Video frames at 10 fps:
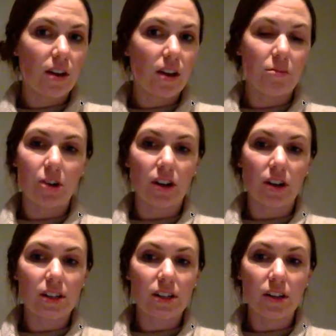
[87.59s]
We're not
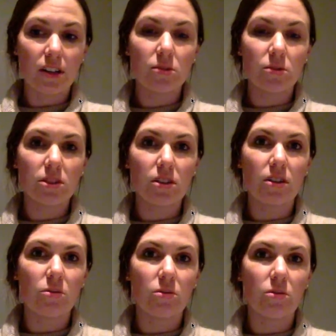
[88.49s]
a title school,
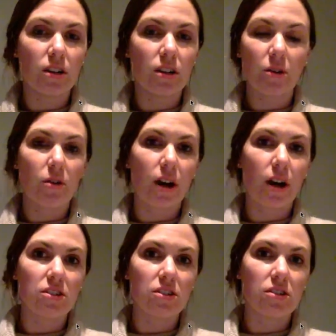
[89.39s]
so we aren't
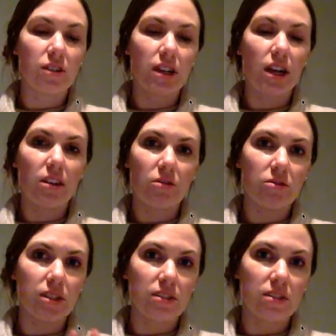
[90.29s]
required to do it K through
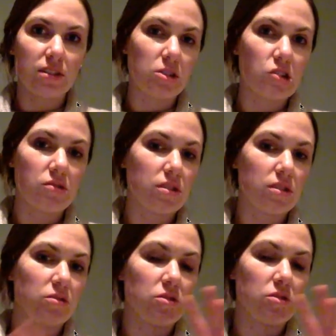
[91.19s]
6, so we choose to
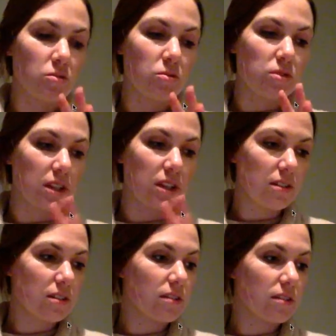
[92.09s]
do 2 through
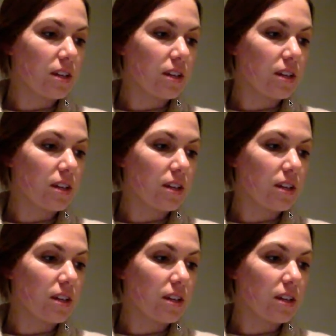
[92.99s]
6.